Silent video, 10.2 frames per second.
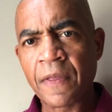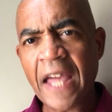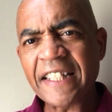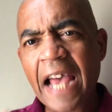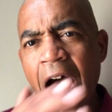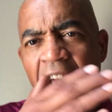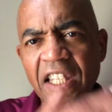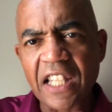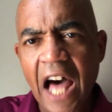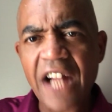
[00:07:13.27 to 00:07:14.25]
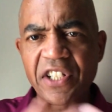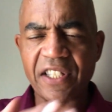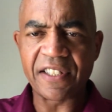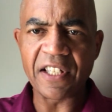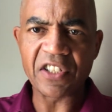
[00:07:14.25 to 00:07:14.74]
That's how a
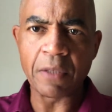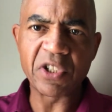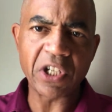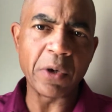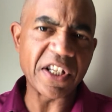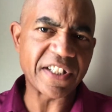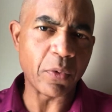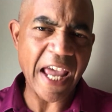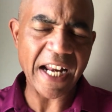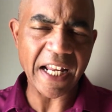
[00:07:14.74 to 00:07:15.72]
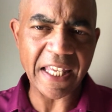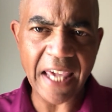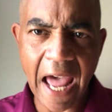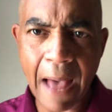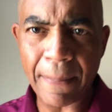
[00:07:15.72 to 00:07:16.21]
logic system showed us that we had a
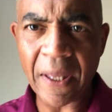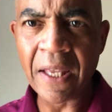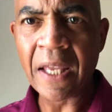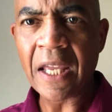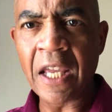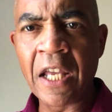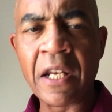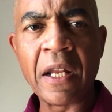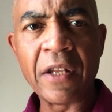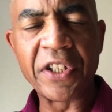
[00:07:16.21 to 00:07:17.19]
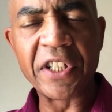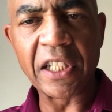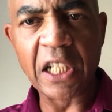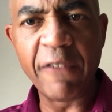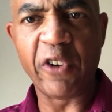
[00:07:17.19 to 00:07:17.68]
gap in the
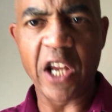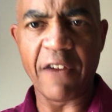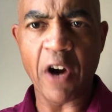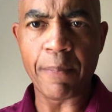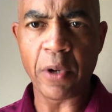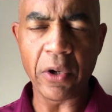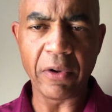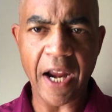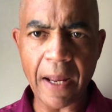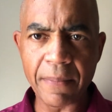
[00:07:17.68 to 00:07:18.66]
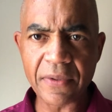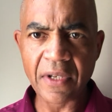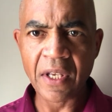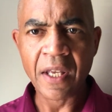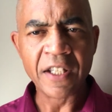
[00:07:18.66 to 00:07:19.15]
delivery of our programs.
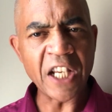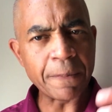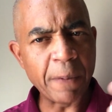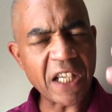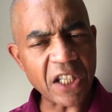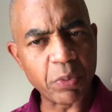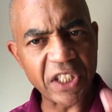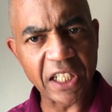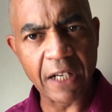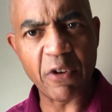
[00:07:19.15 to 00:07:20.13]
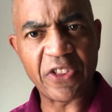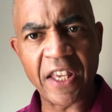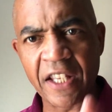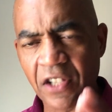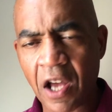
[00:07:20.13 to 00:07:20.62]
Just because we deliver
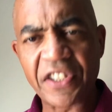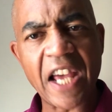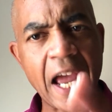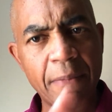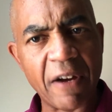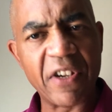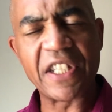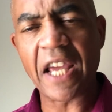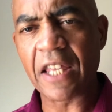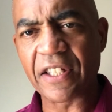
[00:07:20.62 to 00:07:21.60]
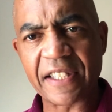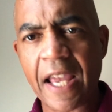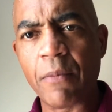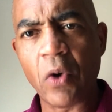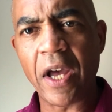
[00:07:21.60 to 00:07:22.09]
things on time every day the
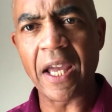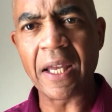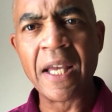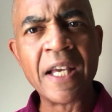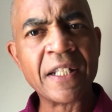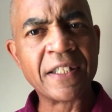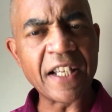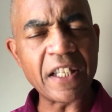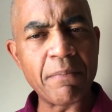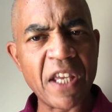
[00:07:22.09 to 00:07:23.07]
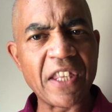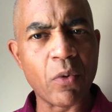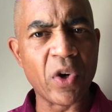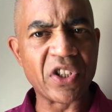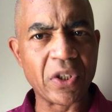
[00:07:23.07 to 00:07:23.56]
same way doesn't mean
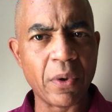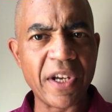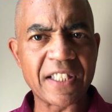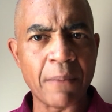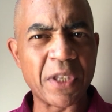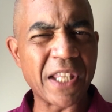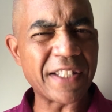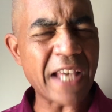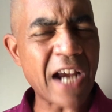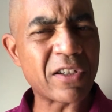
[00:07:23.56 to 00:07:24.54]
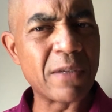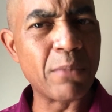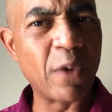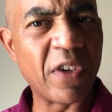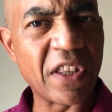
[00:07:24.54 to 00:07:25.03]
that we're doing something that's actually
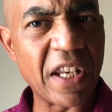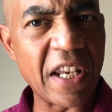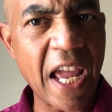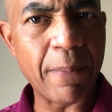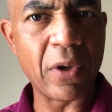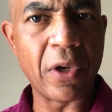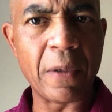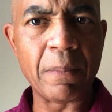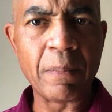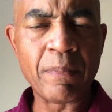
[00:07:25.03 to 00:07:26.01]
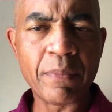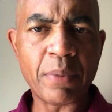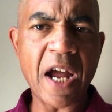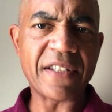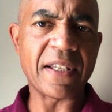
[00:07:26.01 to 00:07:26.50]
moving the neighborhood
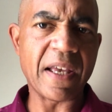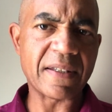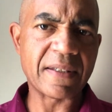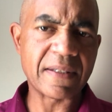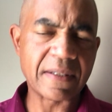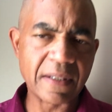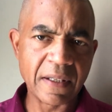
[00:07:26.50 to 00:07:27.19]
process